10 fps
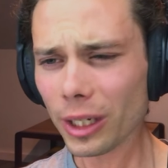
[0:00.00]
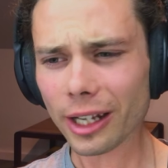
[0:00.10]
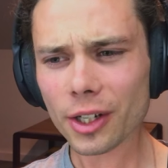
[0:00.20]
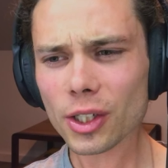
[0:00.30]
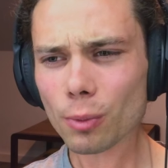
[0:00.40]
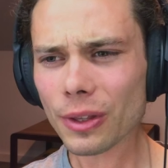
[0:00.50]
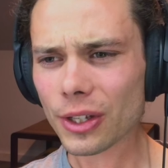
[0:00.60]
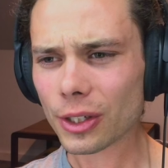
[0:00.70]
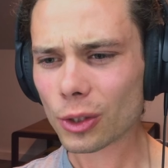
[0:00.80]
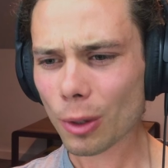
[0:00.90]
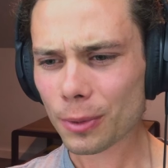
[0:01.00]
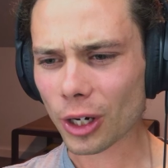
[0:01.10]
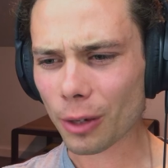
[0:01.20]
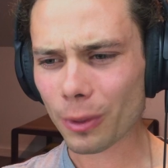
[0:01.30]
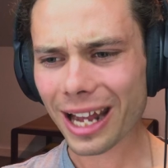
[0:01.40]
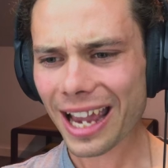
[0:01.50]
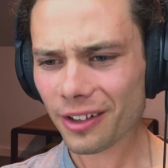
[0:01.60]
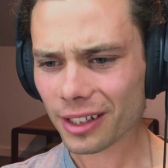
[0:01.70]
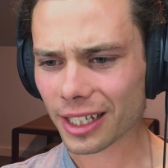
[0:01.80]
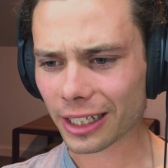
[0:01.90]
really, I just read the description and I went, hang
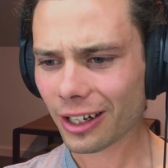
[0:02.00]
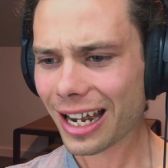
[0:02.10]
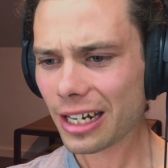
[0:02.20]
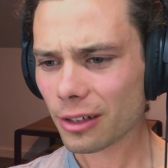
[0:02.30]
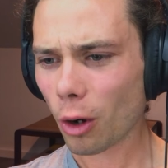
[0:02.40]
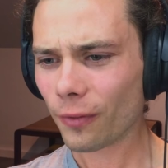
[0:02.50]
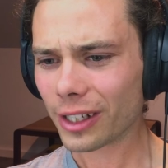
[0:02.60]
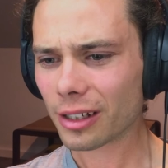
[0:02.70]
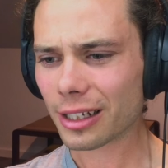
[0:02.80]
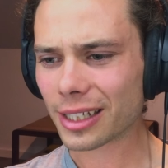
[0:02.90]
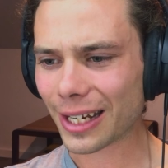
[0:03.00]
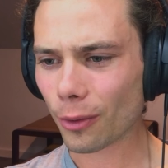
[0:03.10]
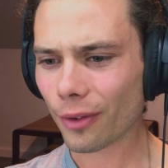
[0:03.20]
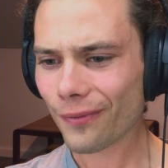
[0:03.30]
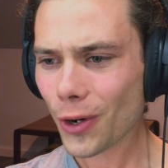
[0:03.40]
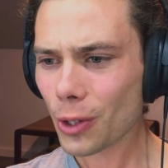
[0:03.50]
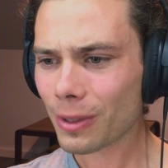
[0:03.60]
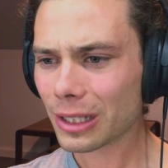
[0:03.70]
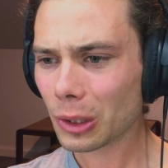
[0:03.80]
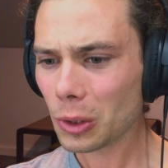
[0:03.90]
on a second, I hadn't obviously seen all the
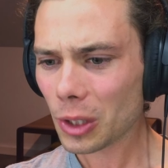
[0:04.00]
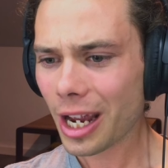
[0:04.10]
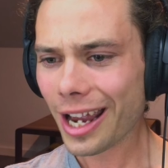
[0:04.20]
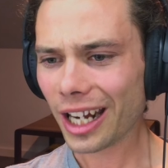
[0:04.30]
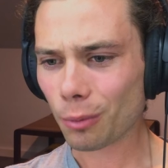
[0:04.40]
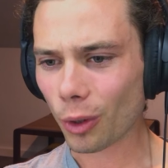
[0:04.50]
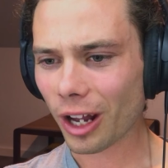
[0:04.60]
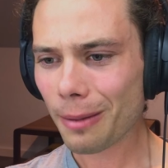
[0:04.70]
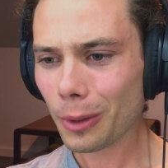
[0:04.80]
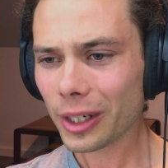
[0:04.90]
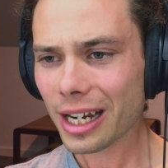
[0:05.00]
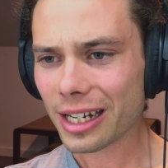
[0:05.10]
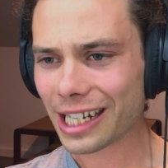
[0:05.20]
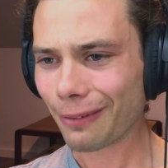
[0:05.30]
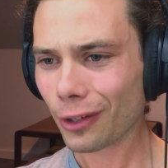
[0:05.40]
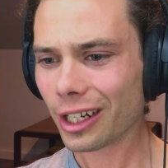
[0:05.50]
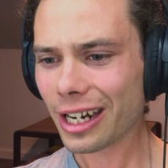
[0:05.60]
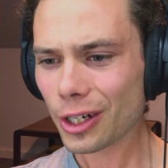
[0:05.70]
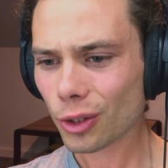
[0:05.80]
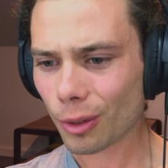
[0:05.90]
photos. Look at what I'm looking at here. You've got an
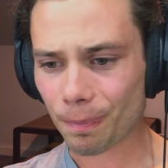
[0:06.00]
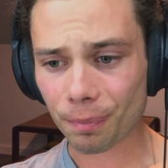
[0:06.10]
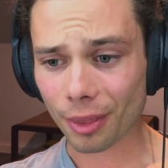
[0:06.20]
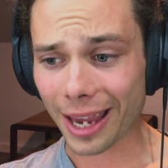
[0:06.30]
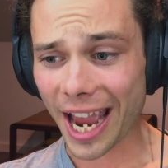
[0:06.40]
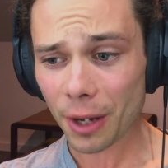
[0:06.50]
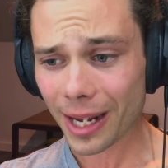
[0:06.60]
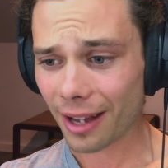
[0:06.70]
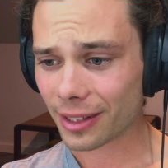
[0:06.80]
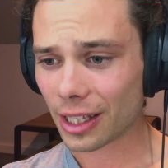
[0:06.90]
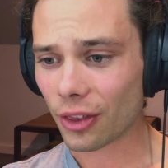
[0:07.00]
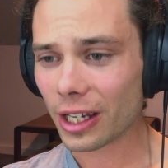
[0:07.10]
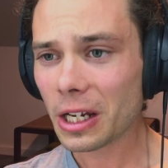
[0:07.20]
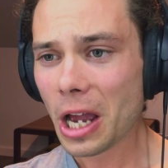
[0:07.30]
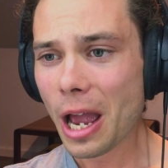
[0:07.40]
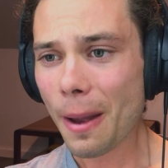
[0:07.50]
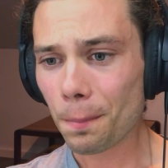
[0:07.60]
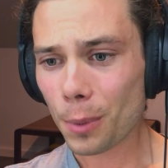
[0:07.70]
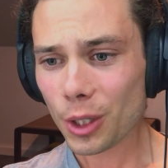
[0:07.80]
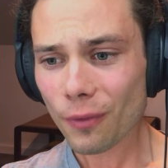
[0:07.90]
extra outhousey thing,
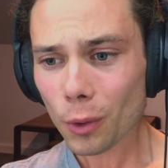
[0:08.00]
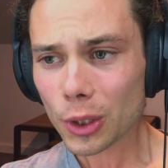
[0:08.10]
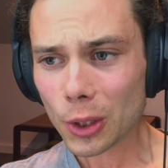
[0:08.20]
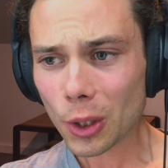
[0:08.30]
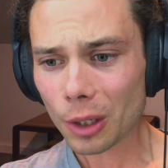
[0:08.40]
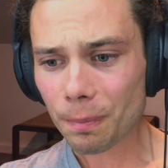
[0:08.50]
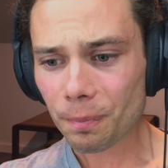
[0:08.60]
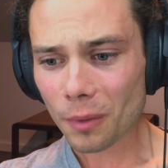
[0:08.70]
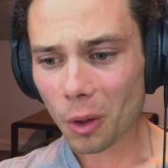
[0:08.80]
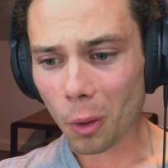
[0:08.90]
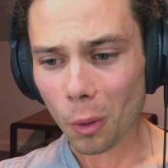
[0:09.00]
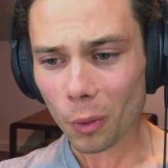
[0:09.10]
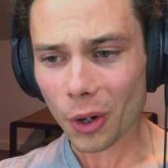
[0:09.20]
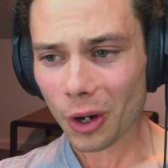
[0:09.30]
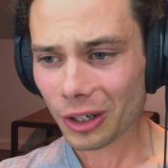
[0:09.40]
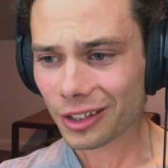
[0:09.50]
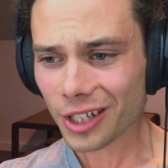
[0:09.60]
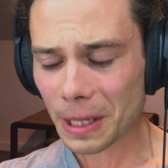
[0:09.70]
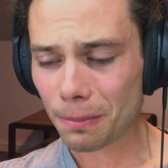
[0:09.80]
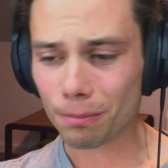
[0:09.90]
but you've also got all the hot
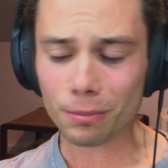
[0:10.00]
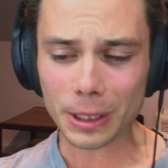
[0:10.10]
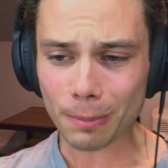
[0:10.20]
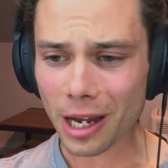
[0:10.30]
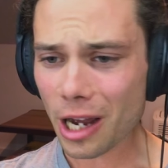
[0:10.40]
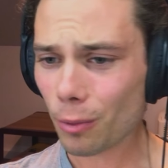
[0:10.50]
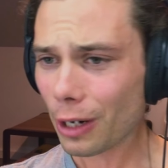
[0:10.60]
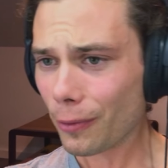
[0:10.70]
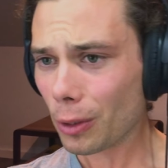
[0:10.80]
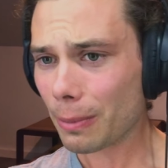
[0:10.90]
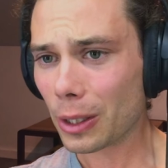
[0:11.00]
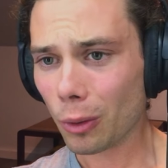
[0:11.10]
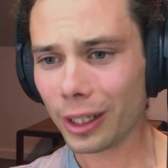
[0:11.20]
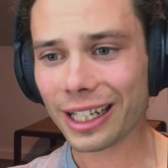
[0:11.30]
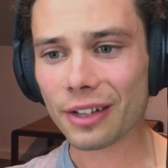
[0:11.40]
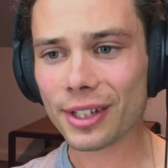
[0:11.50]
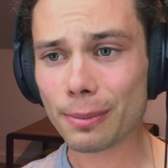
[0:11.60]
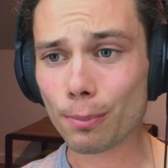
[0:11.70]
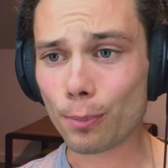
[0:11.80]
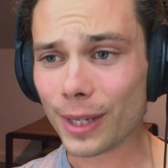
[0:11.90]
tub, spa, whatever you want to be calling it, this
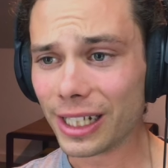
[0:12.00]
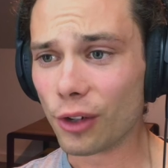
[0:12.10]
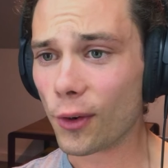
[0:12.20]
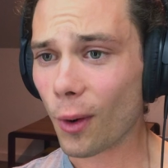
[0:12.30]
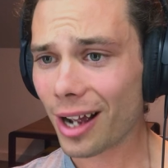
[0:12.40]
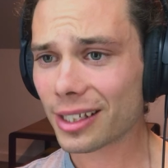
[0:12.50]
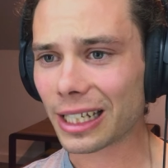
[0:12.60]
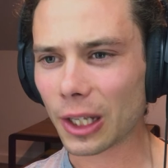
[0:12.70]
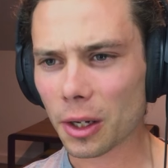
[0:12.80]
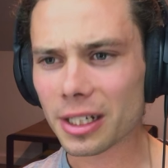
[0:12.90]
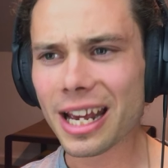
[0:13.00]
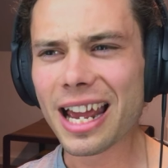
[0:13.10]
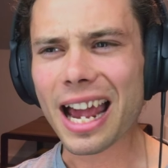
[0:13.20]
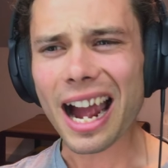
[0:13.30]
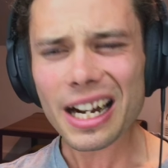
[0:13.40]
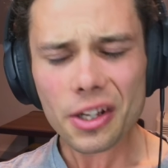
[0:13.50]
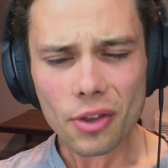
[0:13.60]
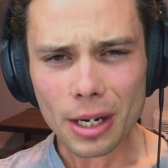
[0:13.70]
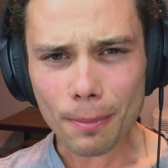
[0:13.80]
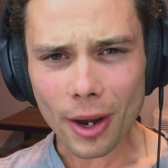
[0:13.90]
big grassy lot, and
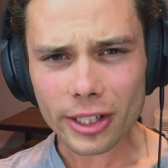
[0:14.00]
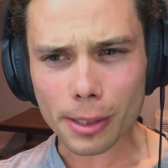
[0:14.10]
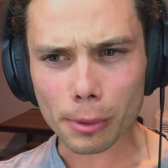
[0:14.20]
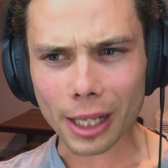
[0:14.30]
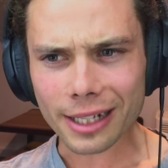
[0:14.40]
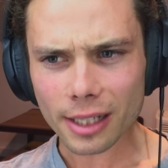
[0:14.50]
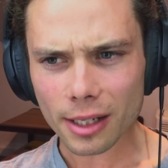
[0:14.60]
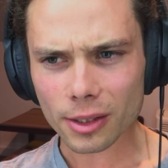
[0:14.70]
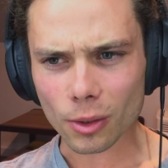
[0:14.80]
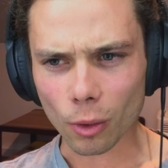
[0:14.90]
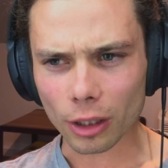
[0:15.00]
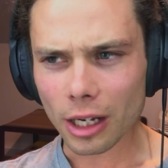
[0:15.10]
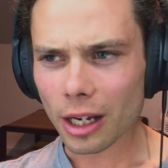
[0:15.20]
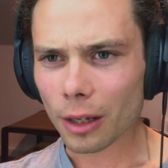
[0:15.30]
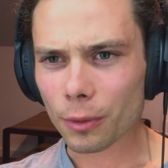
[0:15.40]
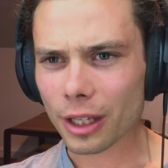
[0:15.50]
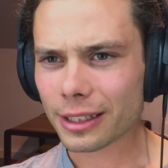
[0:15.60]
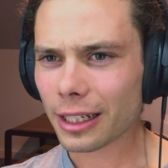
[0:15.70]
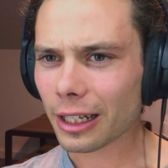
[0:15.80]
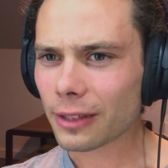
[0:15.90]
then a basketball and tennis court. They
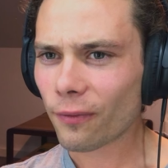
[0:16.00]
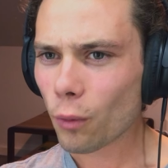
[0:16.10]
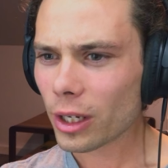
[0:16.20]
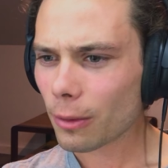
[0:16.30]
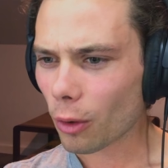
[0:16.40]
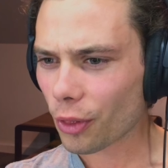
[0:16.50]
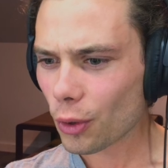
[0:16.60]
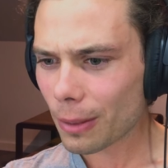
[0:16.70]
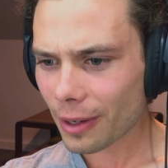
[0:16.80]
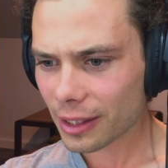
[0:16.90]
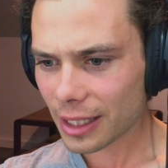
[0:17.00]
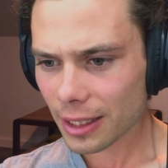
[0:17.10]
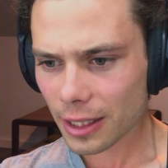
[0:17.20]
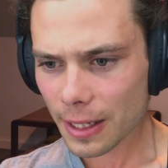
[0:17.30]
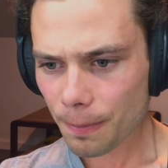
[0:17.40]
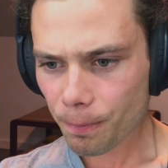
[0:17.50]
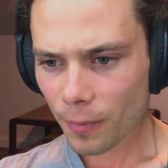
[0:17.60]
said like 40 or 30 by 60